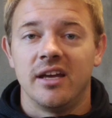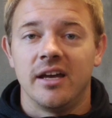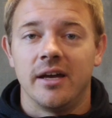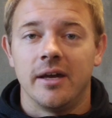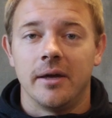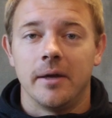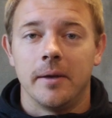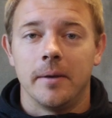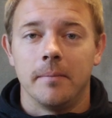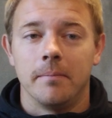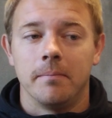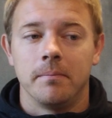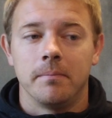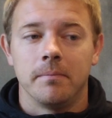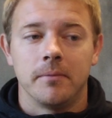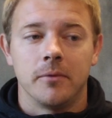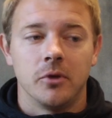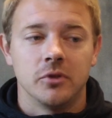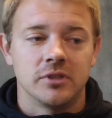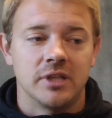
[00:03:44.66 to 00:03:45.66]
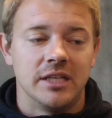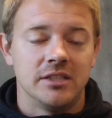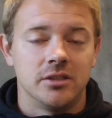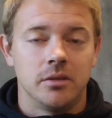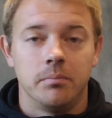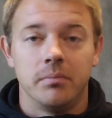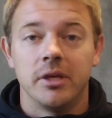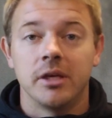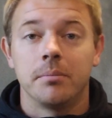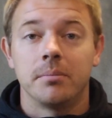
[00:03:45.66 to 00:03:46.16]
Um, those guys
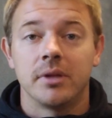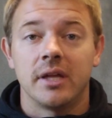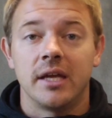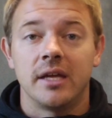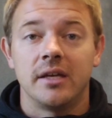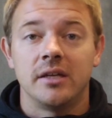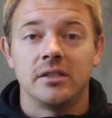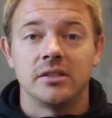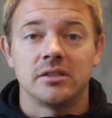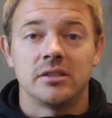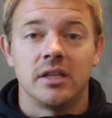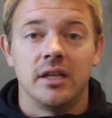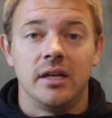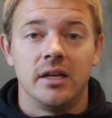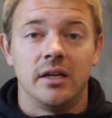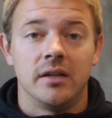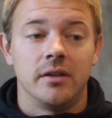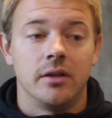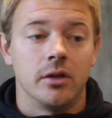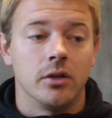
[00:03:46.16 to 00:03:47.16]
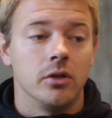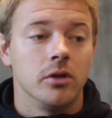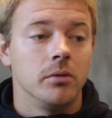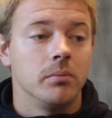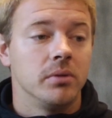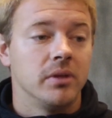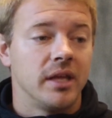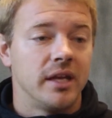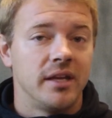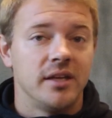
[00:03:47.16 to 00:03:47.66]
are big players. They're, they're
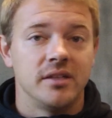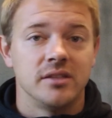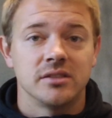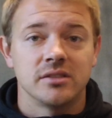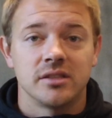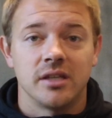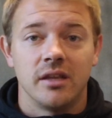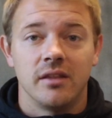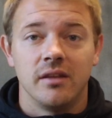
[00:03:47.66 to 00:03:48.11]
good players.